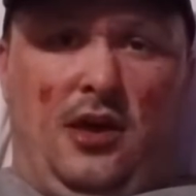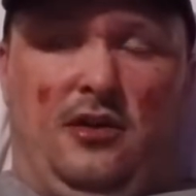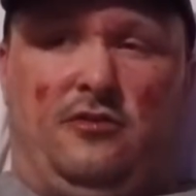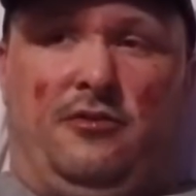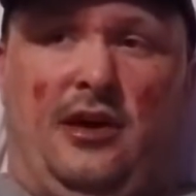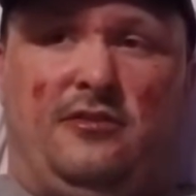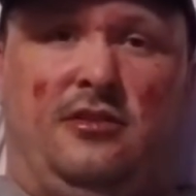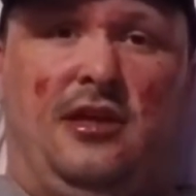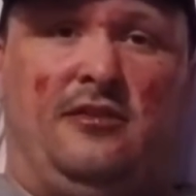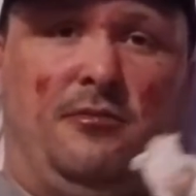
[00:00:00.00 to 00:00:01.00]
and so
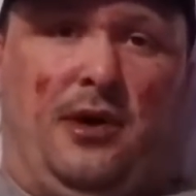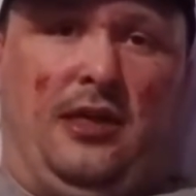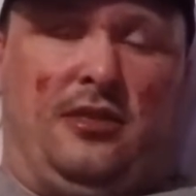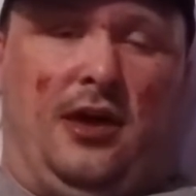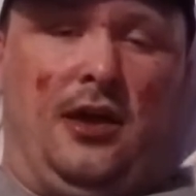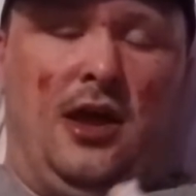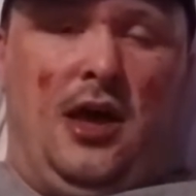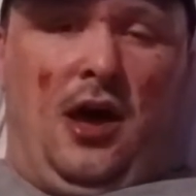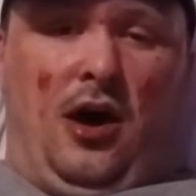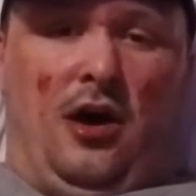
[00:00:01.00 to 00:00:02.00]
that's the main thing.
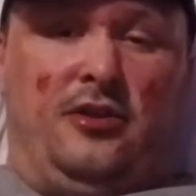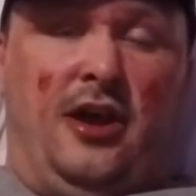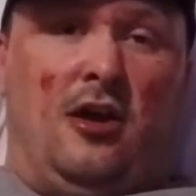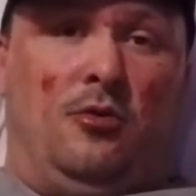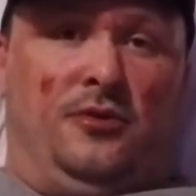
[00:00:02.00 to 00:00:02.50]
Daryl